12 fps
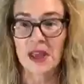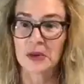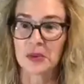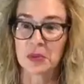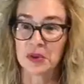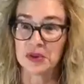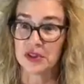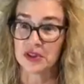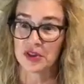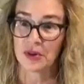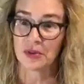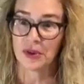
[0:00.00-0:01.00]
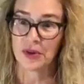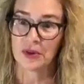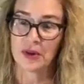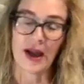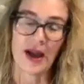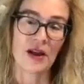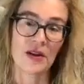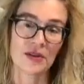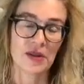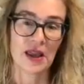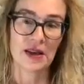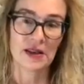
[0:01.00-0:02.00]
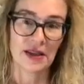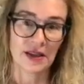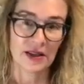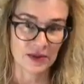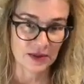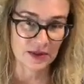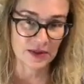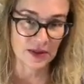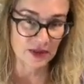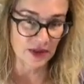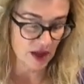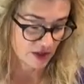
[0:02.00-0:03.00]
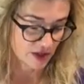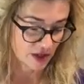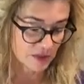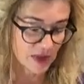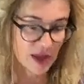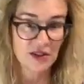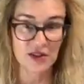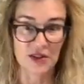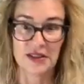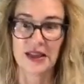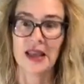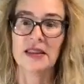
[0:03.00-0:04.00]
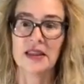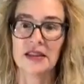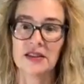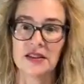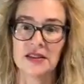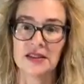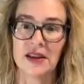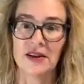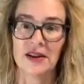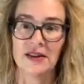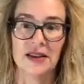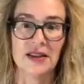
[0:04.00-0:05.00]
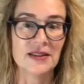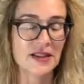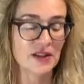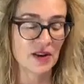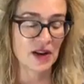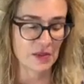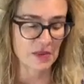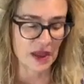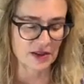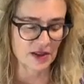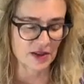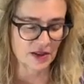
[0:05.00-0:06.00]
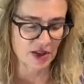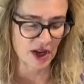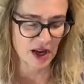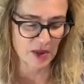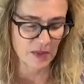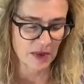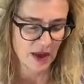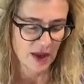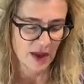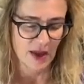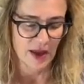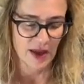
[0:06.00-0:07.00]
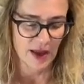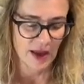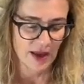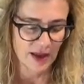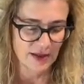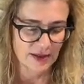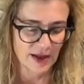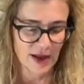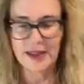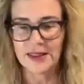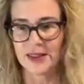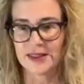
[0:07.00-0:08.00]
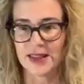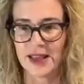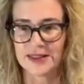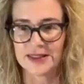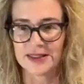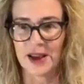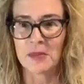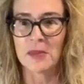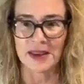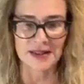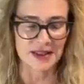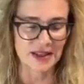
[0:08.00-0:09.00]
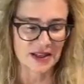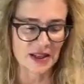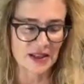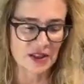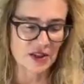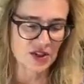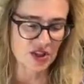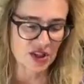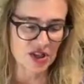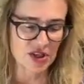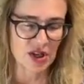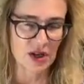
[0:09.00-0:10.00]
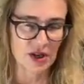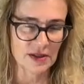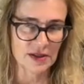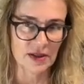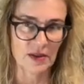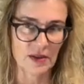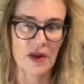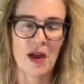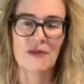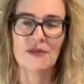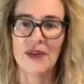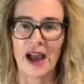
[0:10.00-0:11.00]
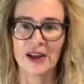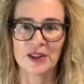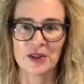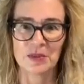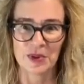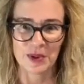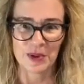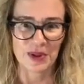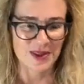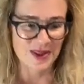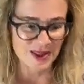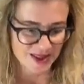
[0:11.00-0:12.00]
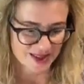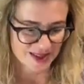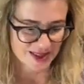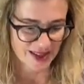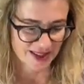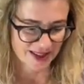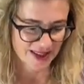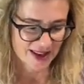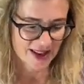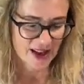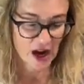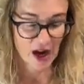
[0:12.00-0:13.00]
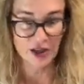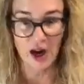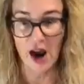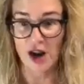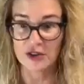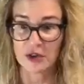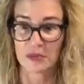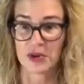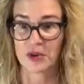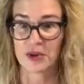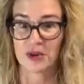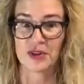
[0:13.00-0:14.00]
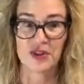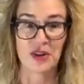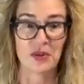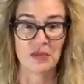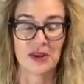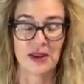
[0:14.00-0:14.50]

I will put in the show note how you can get a hold of Anjum. As she said that she's on Instagram, that's her jam. And I think that's amazing. She shared some valuable insight on entrepreneurship.